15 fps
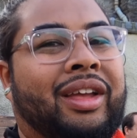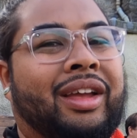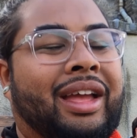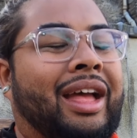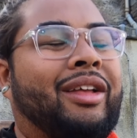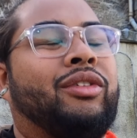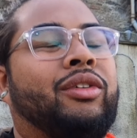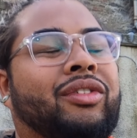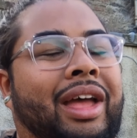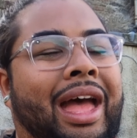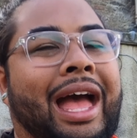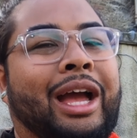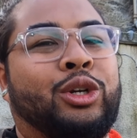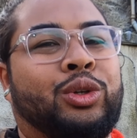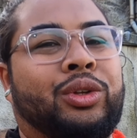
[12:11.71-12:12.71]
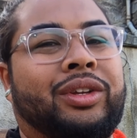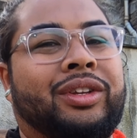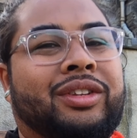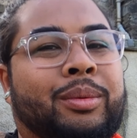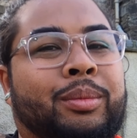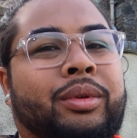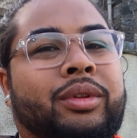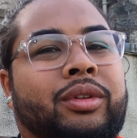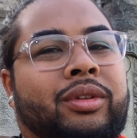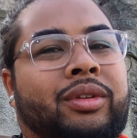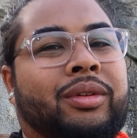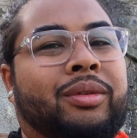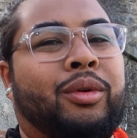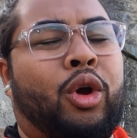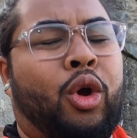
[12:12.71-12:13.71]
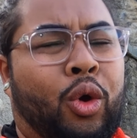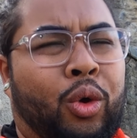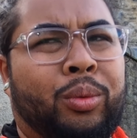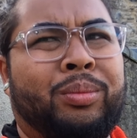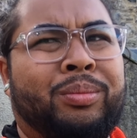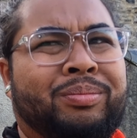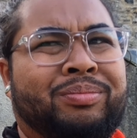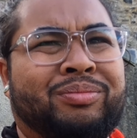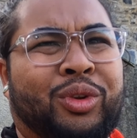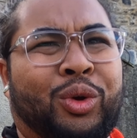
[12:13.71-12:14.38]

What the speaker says: castle is actually someone's home,